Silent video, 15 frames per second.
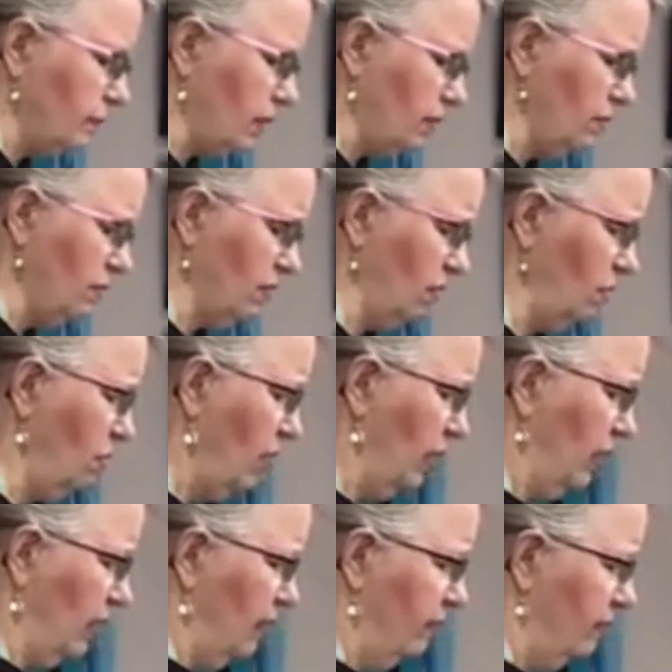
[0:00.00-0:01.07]
So
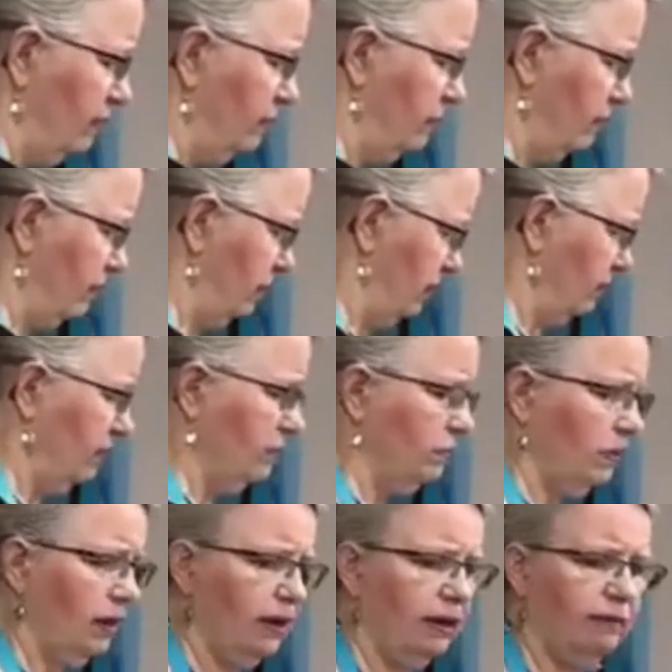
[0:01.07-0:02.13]
this is
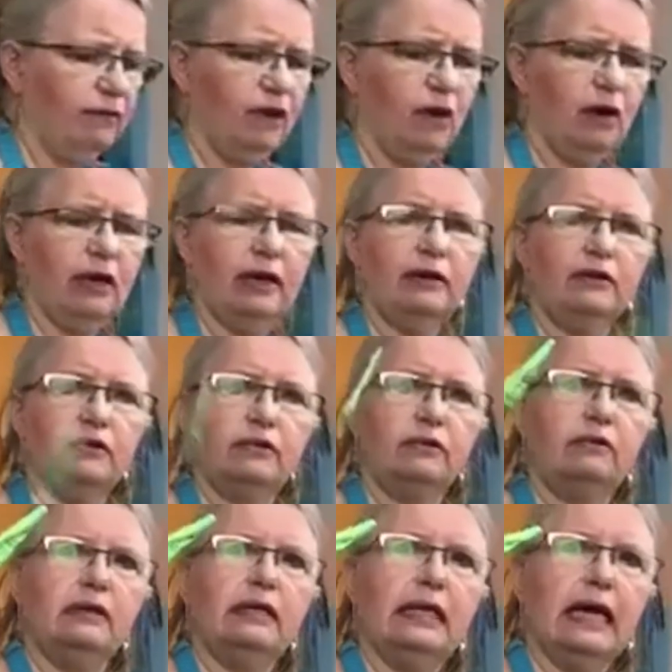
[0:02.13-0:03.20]
where I've got it to
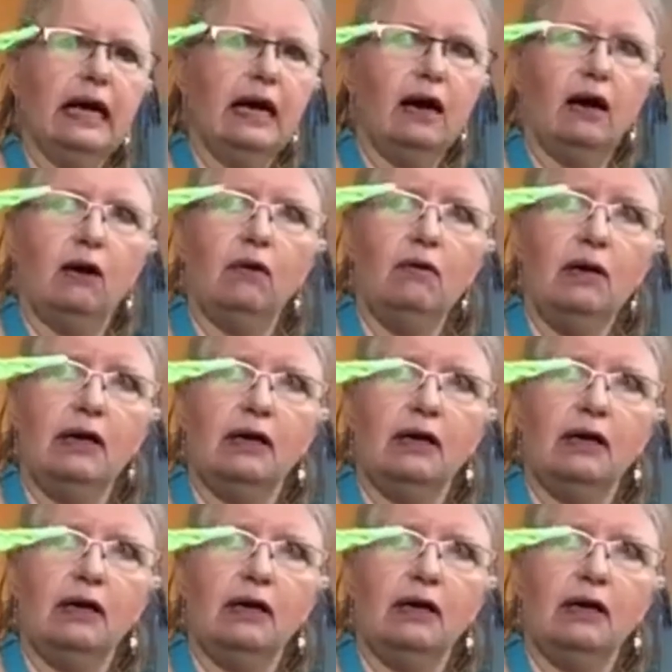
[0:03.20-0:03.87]
now.